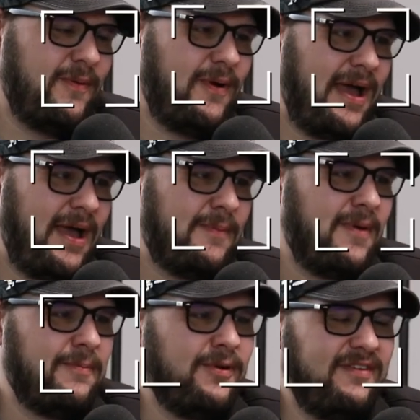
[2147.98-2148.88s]
at my
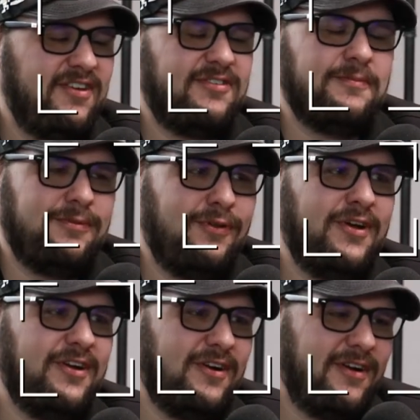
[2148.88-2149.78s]
previous
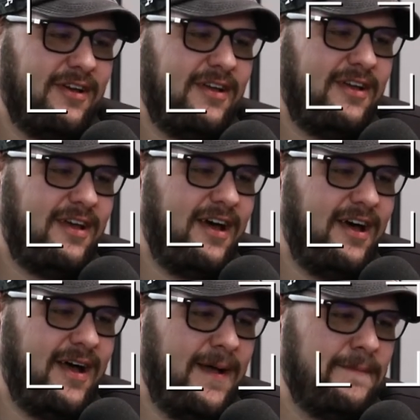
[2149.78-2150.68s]
employer,
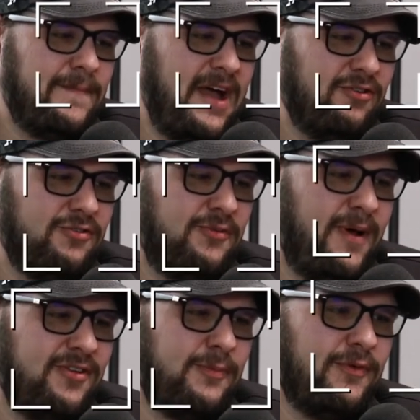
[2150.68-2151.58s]
I was
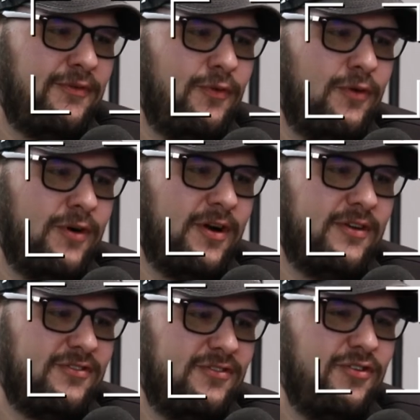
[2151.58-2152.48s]
responsible for
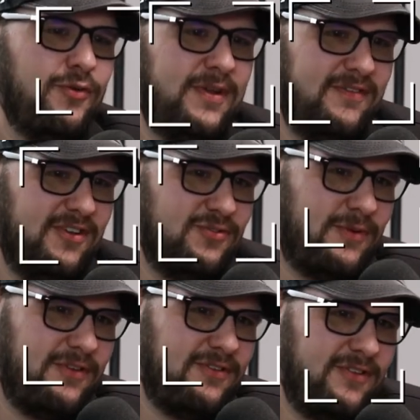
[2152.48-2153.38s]
two
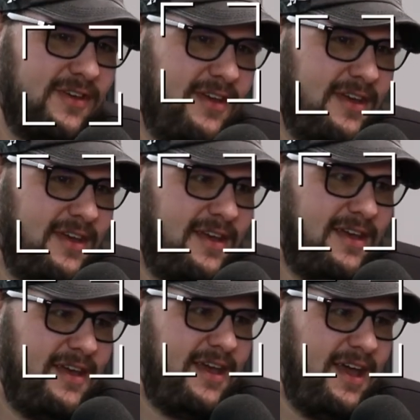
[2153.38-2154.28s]
individuals,
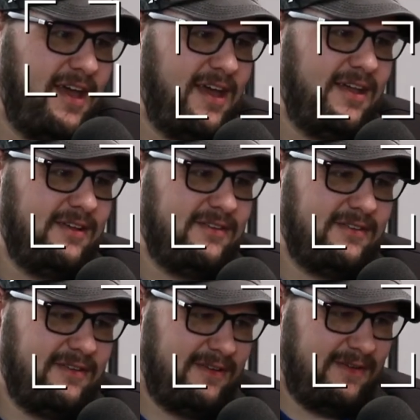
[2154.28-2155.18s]
and
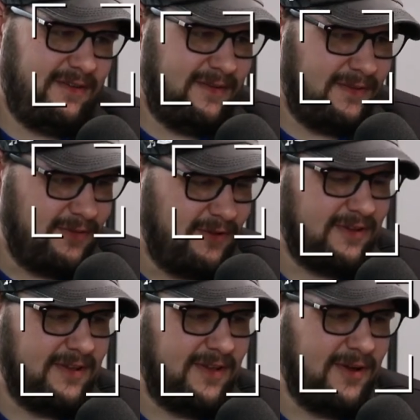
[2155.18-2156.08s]
look,
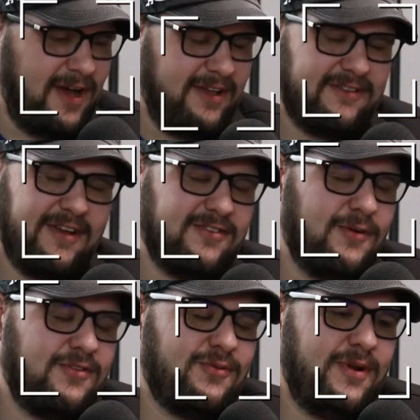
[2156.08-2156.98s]
you know, hindsight's always
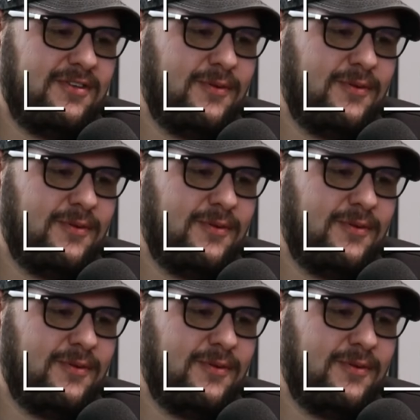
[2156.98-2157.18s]
20/20.